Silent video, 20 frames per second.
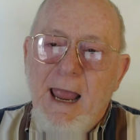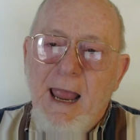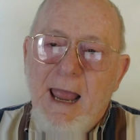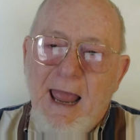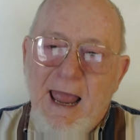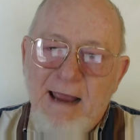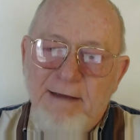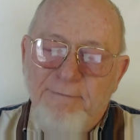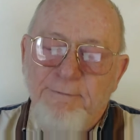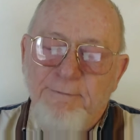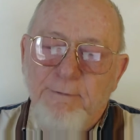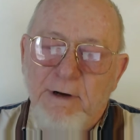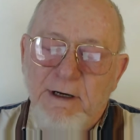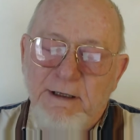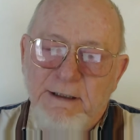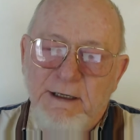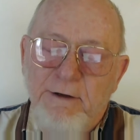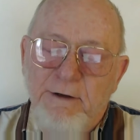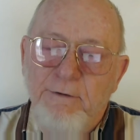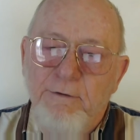after I
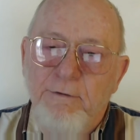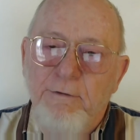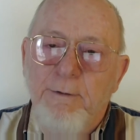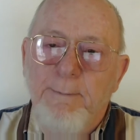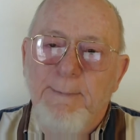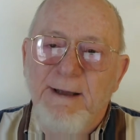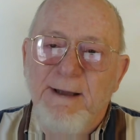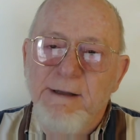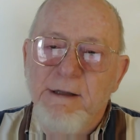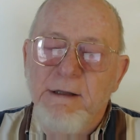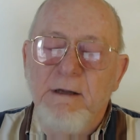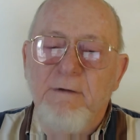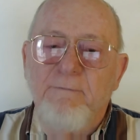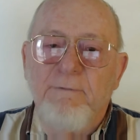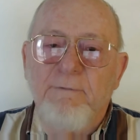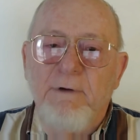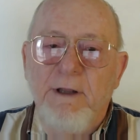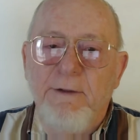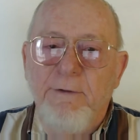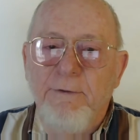tell you about
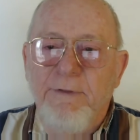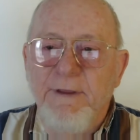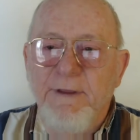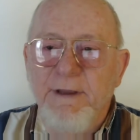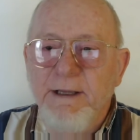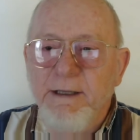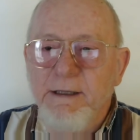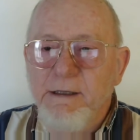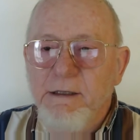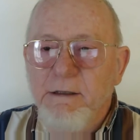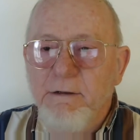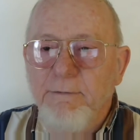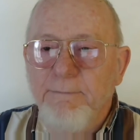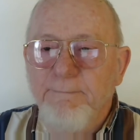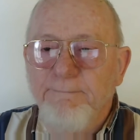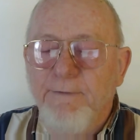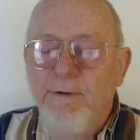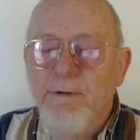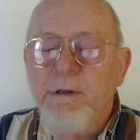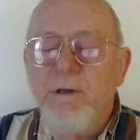several other things.
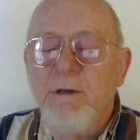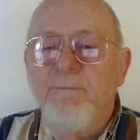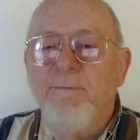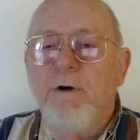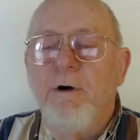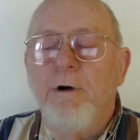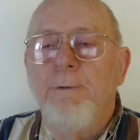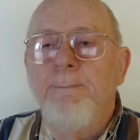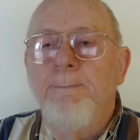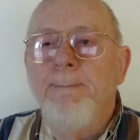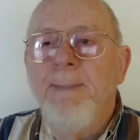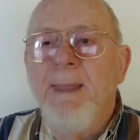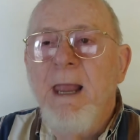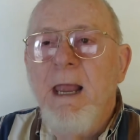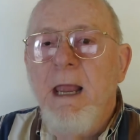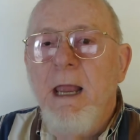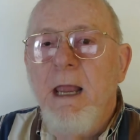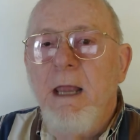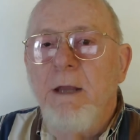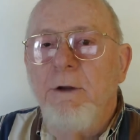First of all,
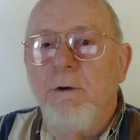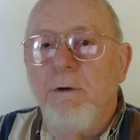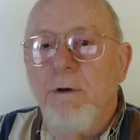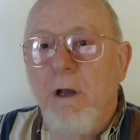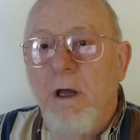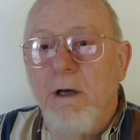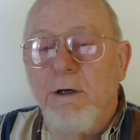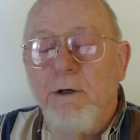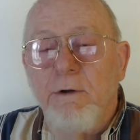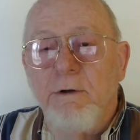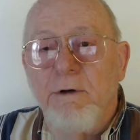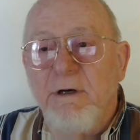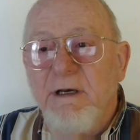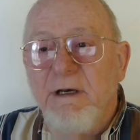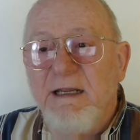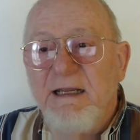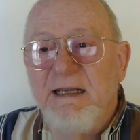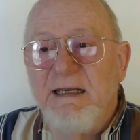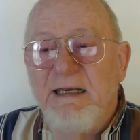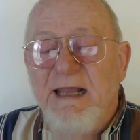you're not going to
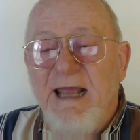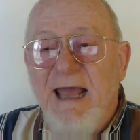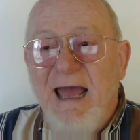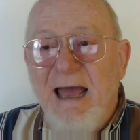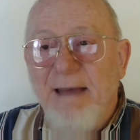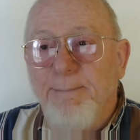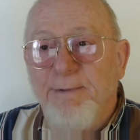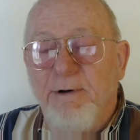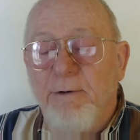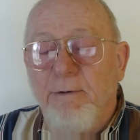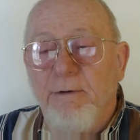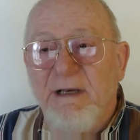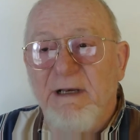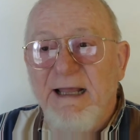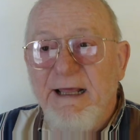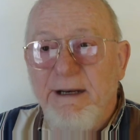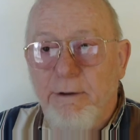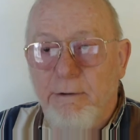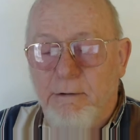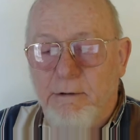need capital
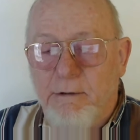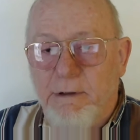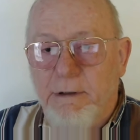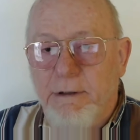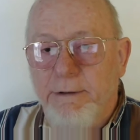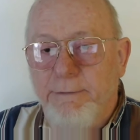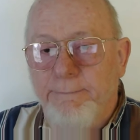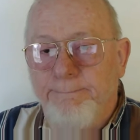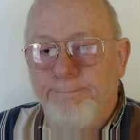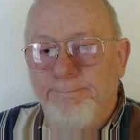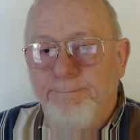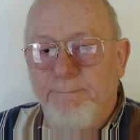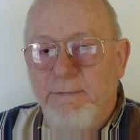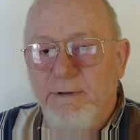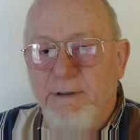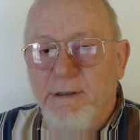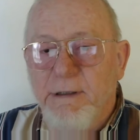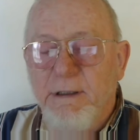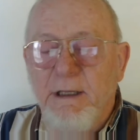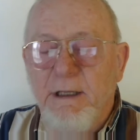letters
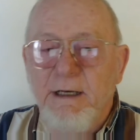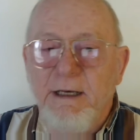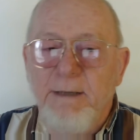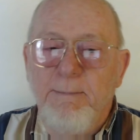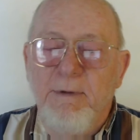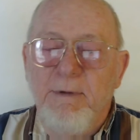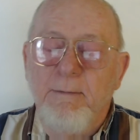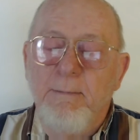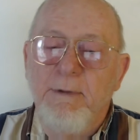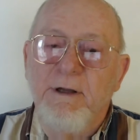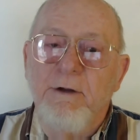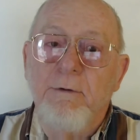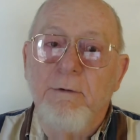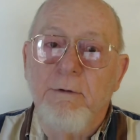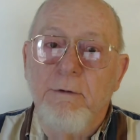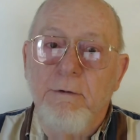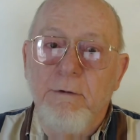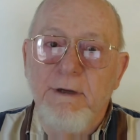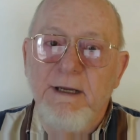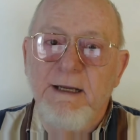to study Biblical
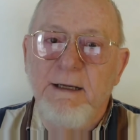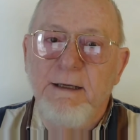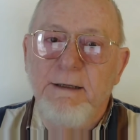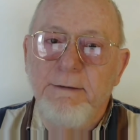Greek.